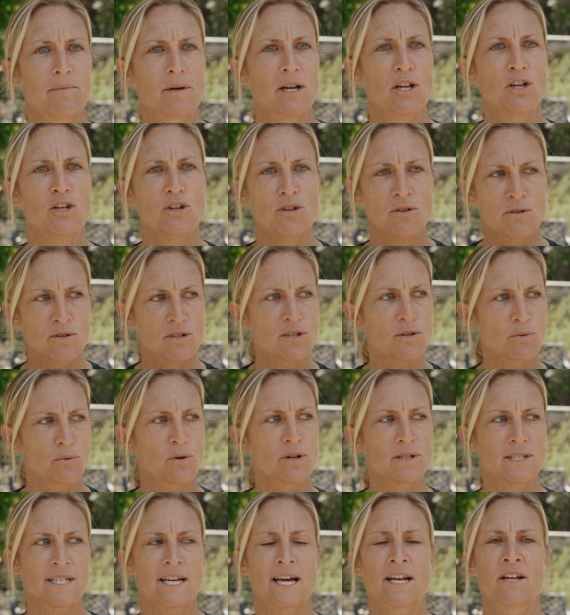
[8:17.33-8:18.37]
I'm going to use the
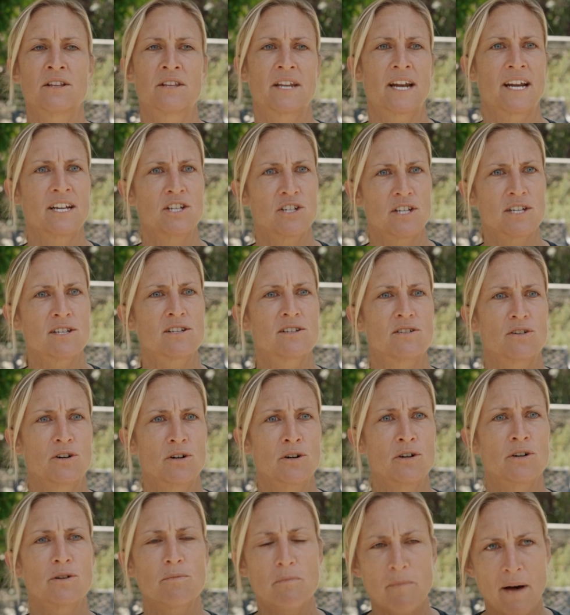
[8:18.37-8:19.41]
world title that I just
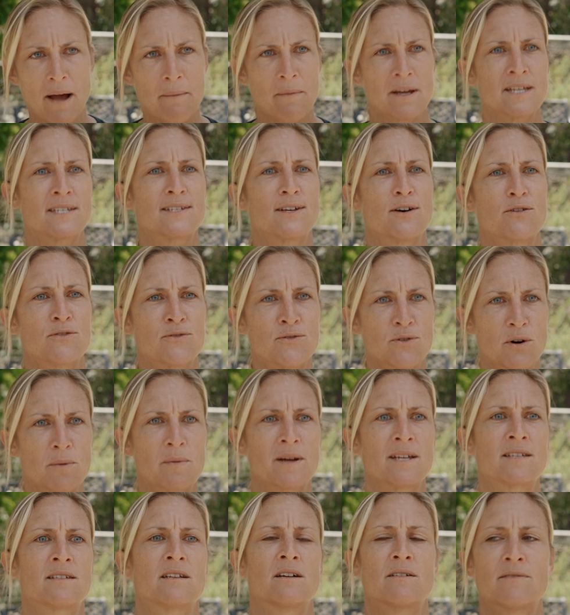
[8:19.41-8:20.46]
earned by myself, for
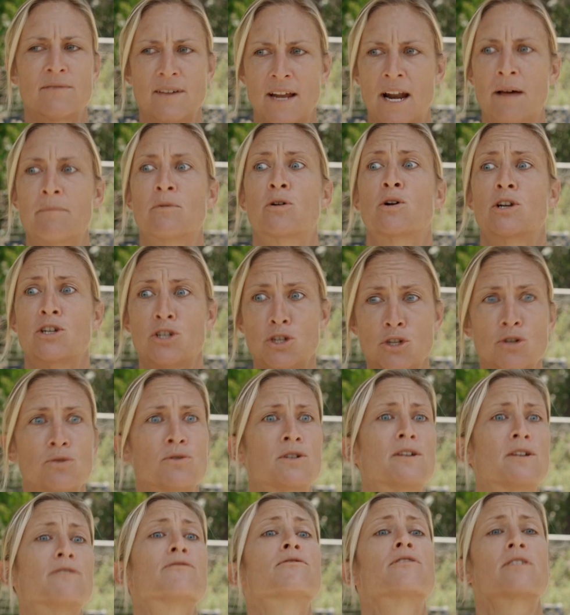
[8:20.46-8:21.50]
myself, and I'm going to
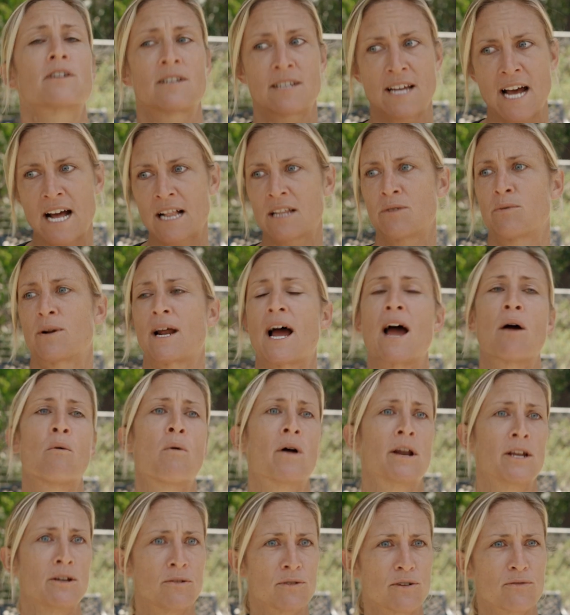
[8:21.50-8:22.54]
use it for exactly what I
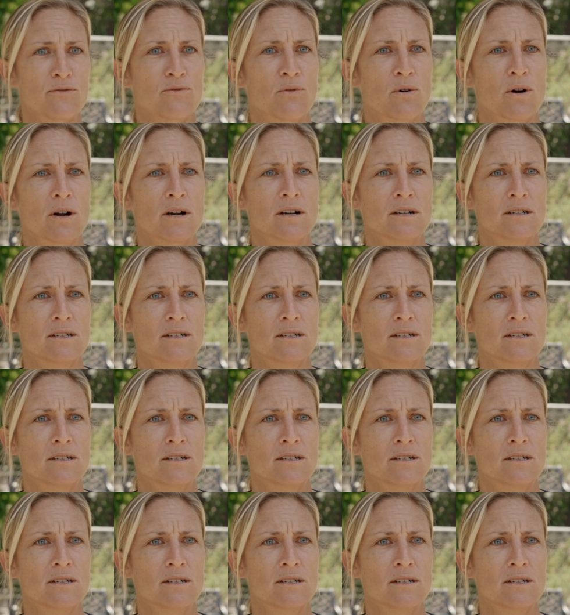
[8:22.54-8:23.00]
want to use it for.